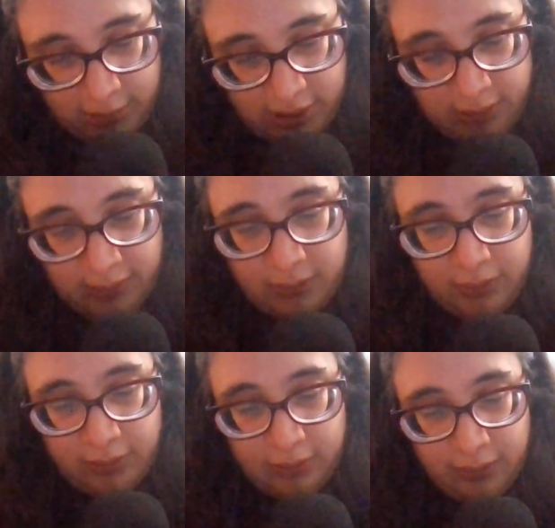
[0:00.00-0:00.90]

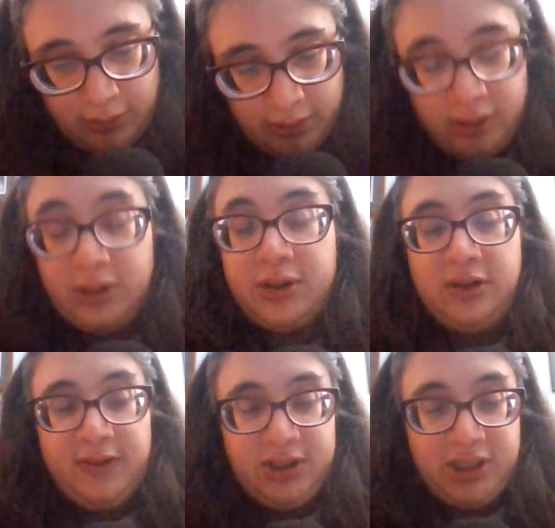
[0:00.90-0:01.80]
to
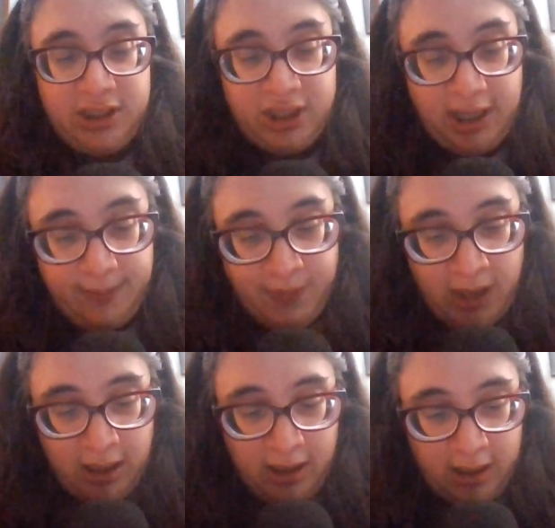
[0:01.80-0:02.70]
surface chit-chat.
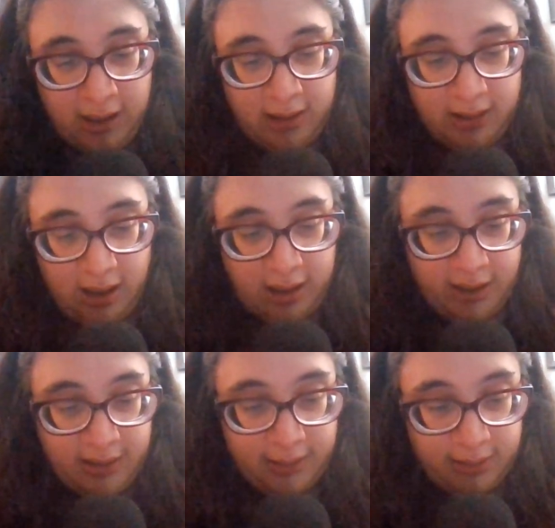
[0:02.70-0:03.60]

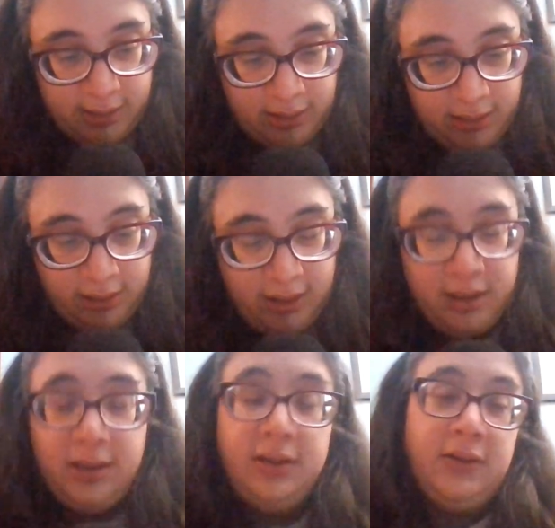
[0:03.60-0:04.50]
I'm
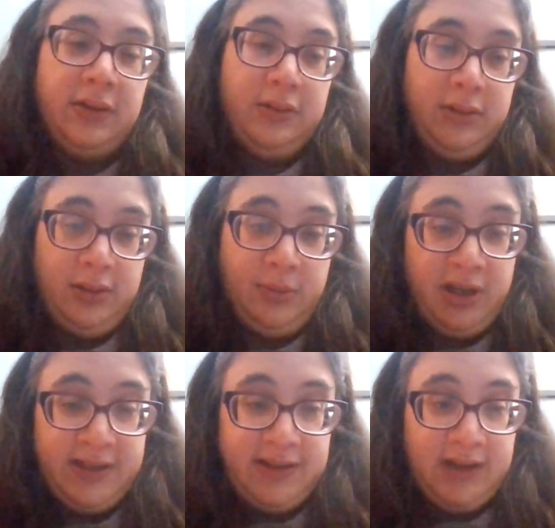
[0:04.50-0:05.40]
going
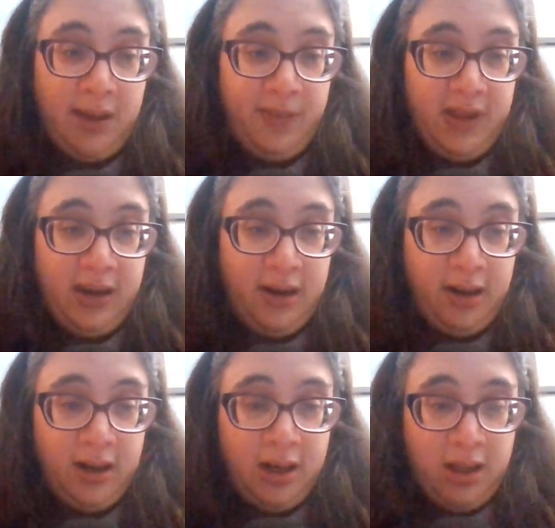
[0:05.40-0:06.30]
to stop
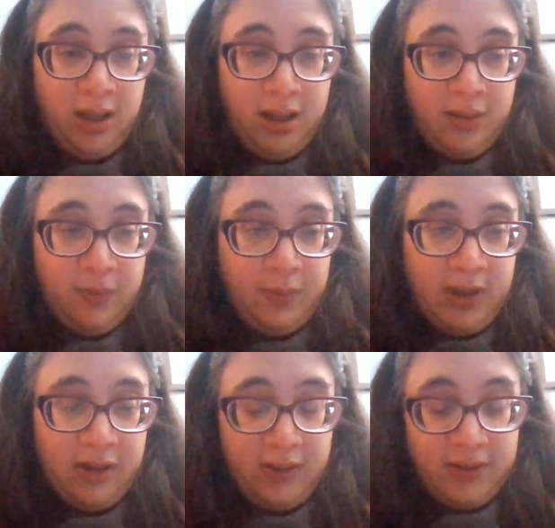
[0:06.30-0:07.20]
there
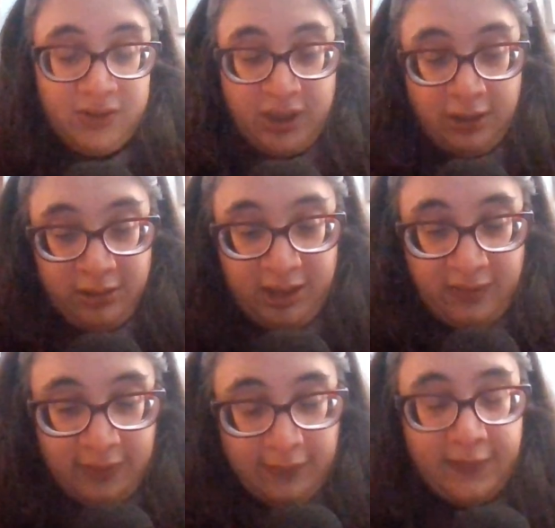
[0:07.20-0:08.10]
because generally
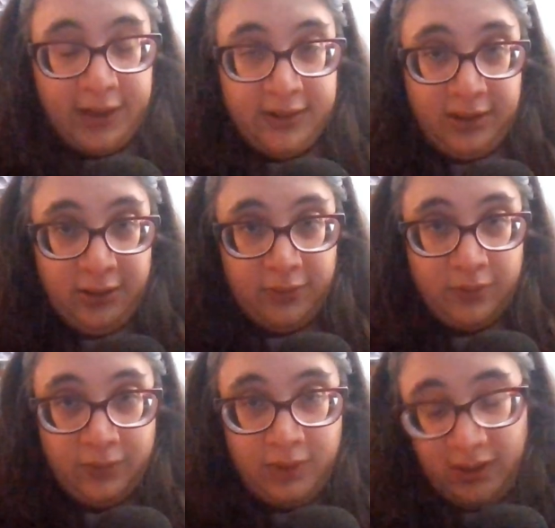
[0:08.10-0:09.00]
if you find that
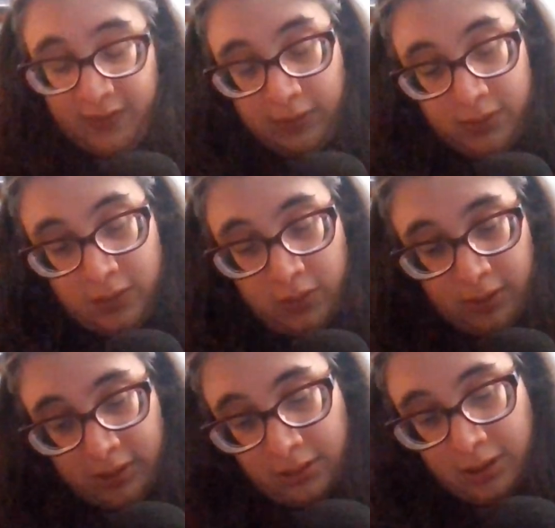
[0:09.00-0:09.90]
if you do
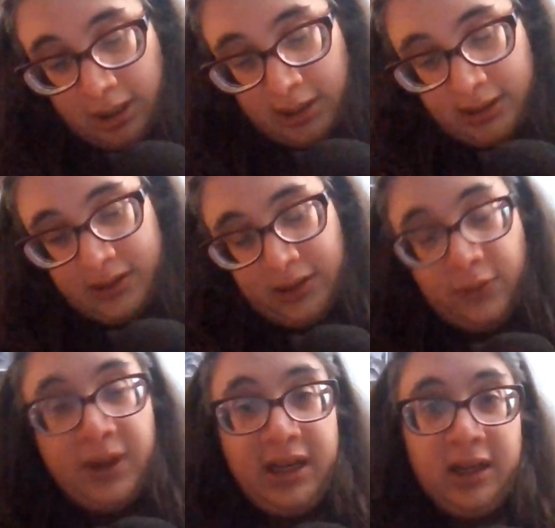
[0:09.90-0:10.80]
oracle cards and you're
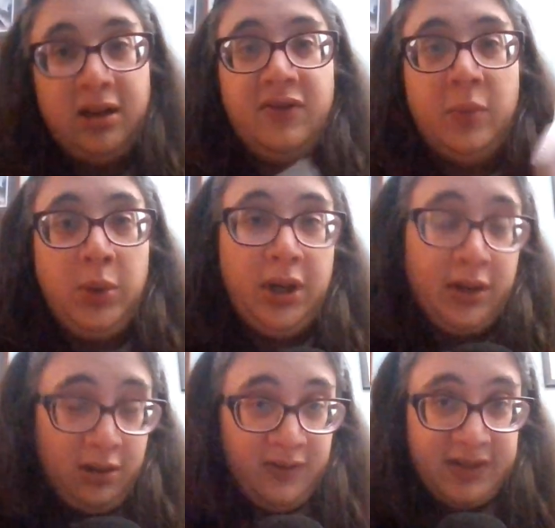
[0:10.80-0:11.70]
reading out of a book
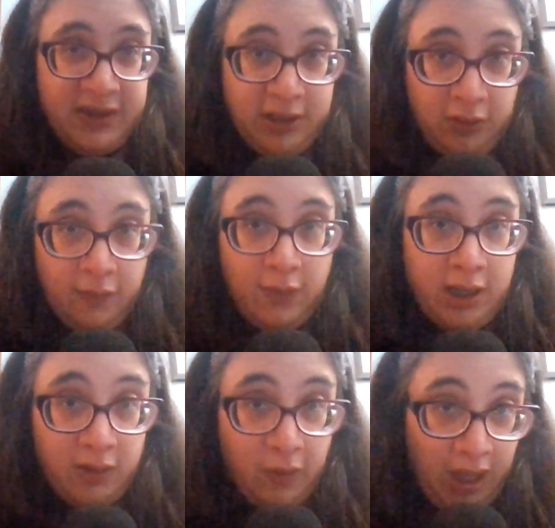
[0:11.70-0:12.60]
and all of a sudden you
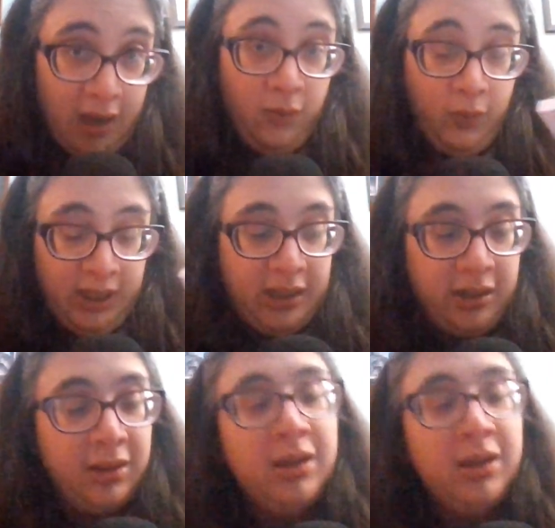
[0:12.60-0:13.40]
find you can't read,